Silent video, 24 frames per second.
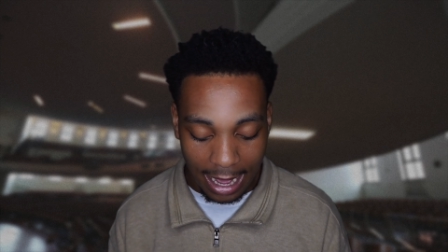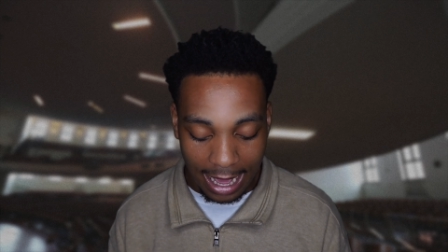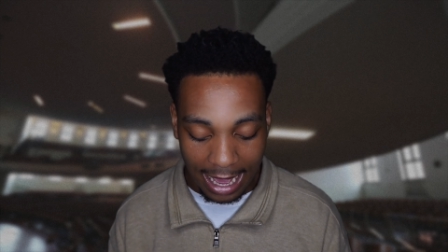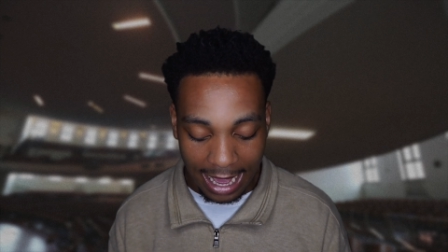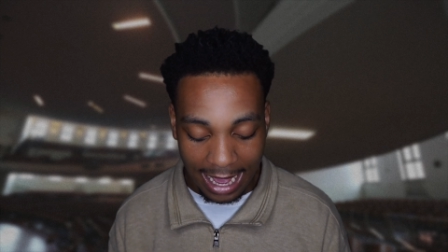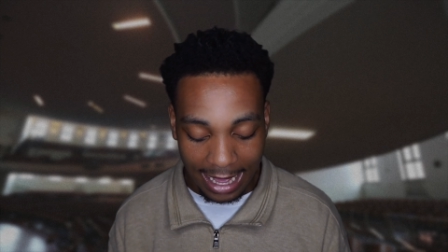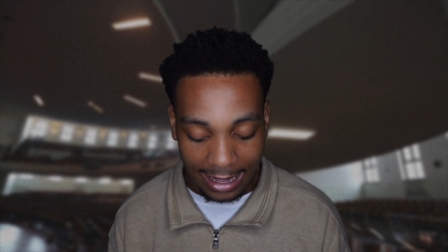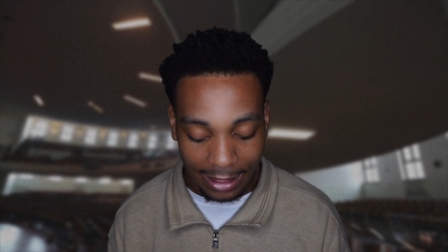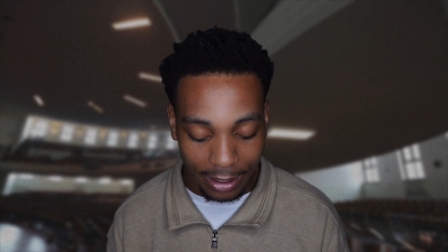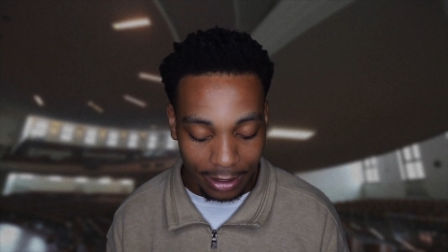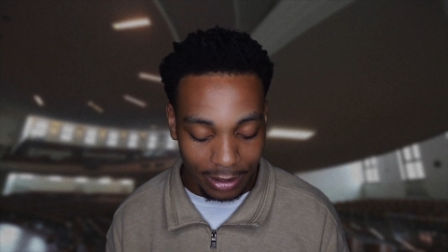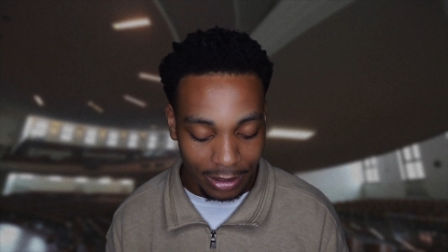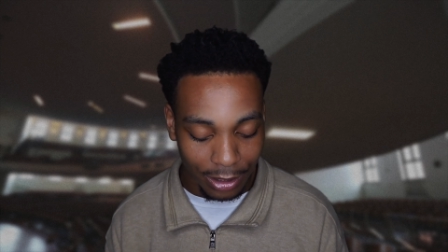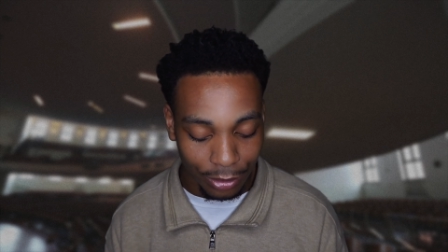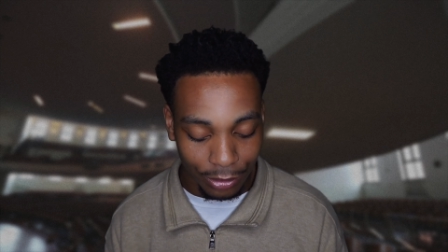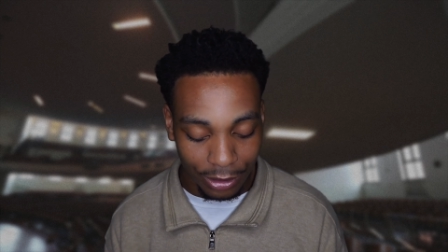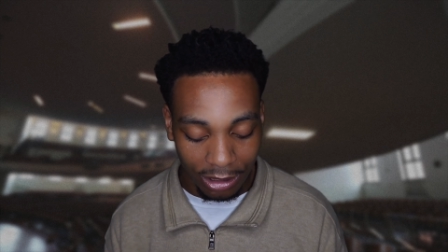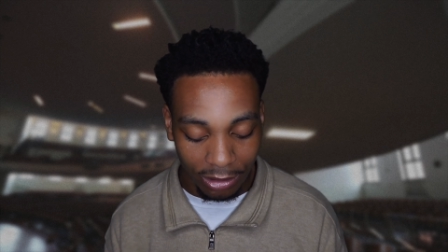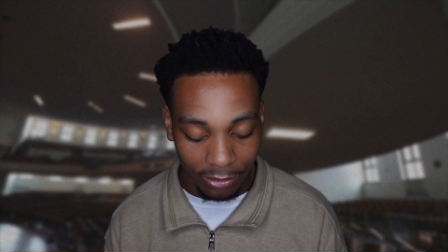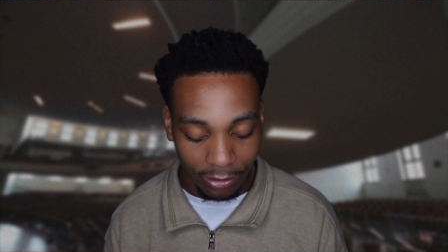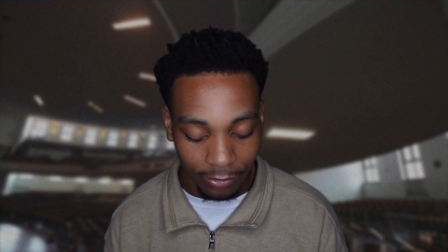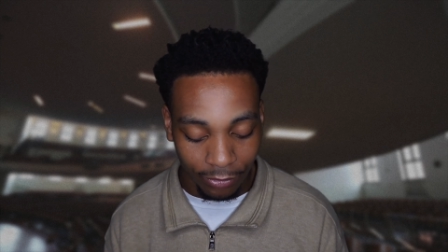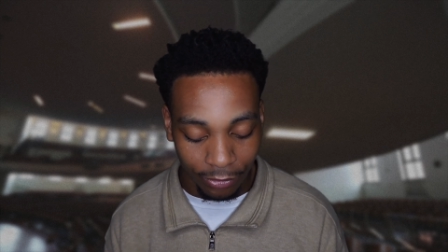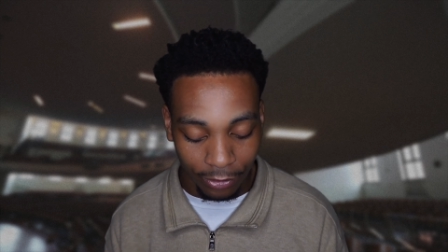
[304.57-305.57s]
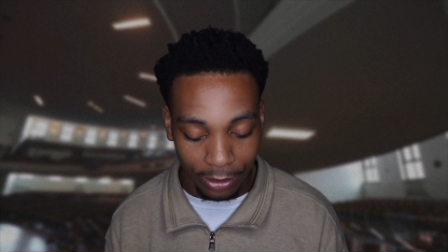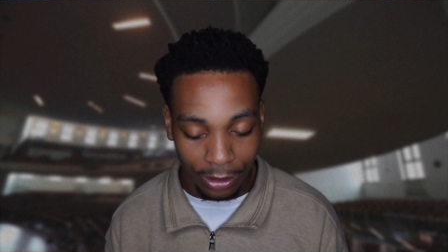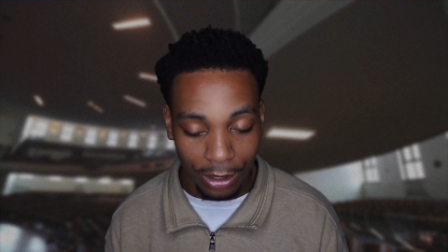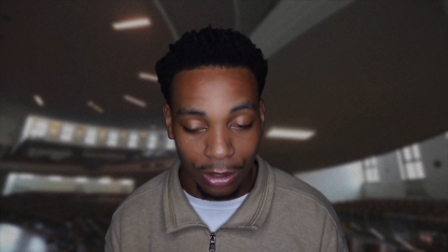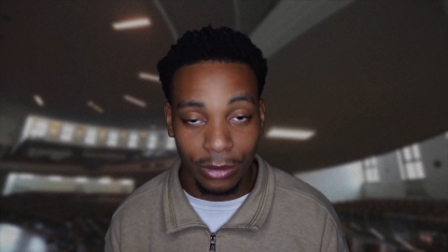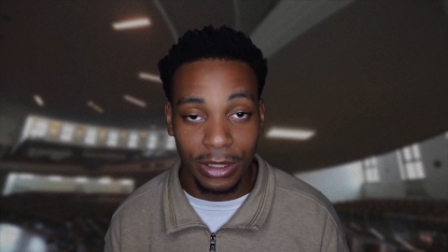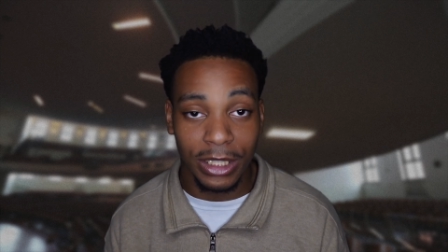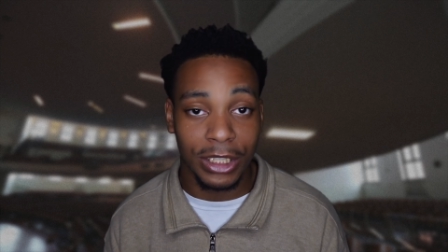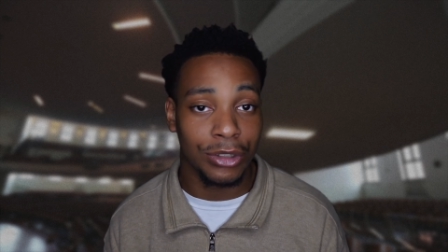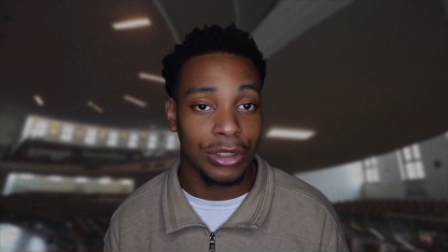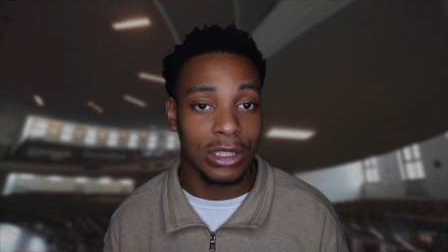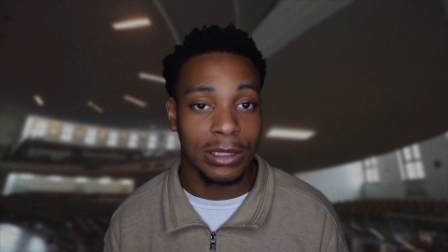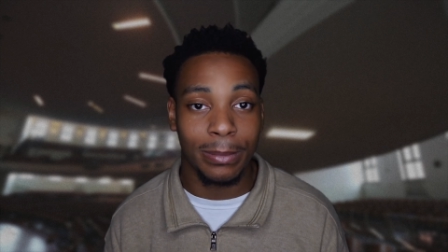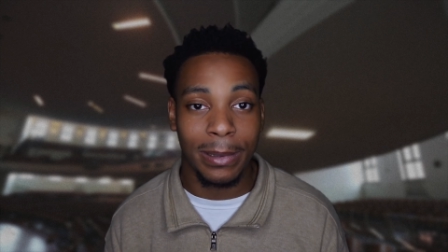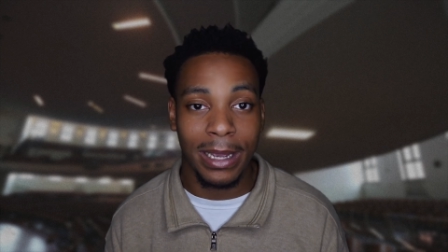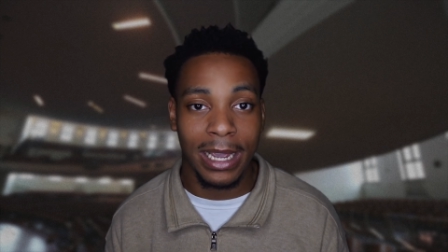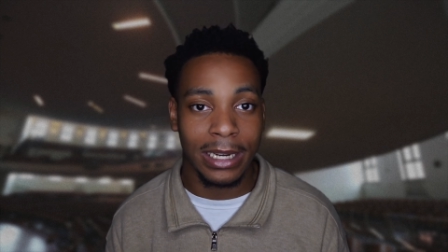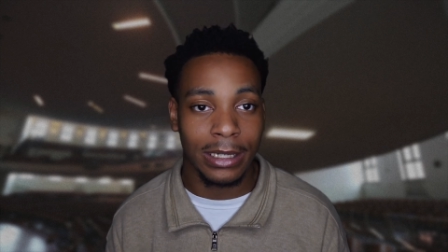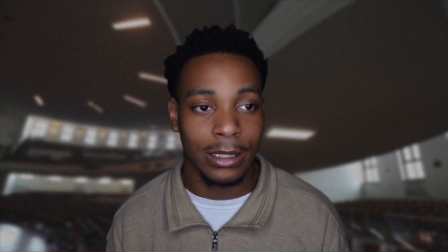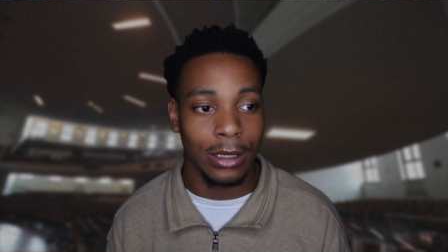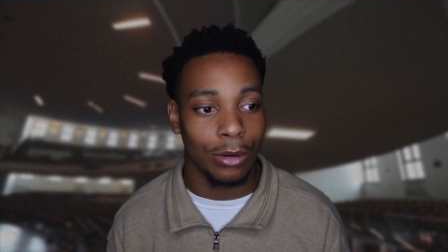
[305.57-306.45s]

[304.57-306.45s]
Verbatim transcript: And there's no need for no disrespect,